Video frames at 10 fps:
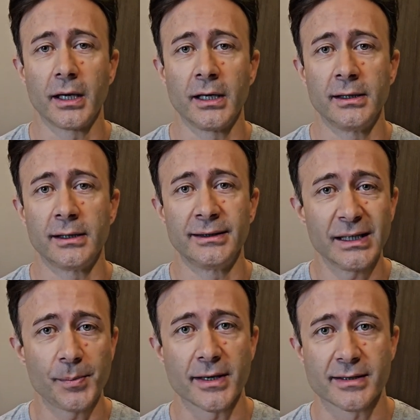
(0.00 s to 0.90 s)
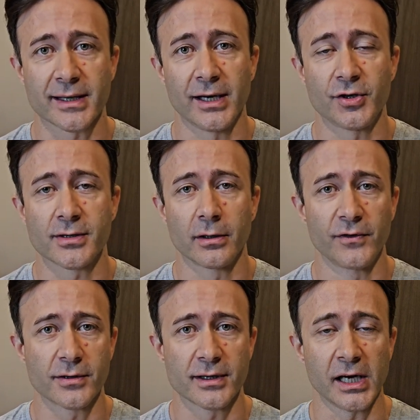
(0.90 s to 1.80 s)
in the deepest stages
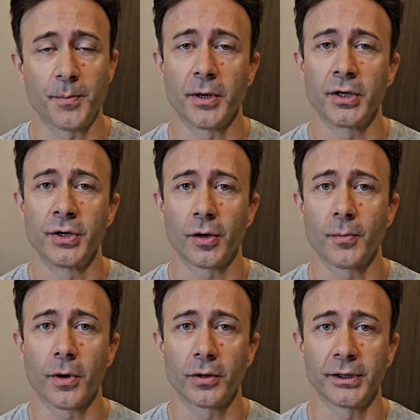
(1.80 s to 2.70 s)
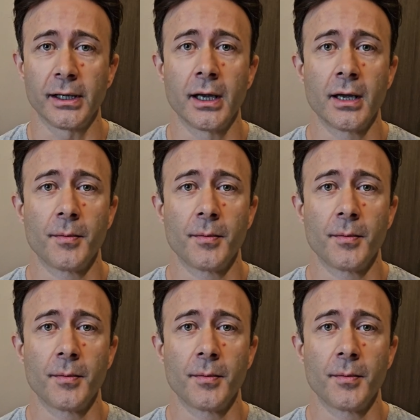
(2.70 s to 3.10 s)
of your sleep, your body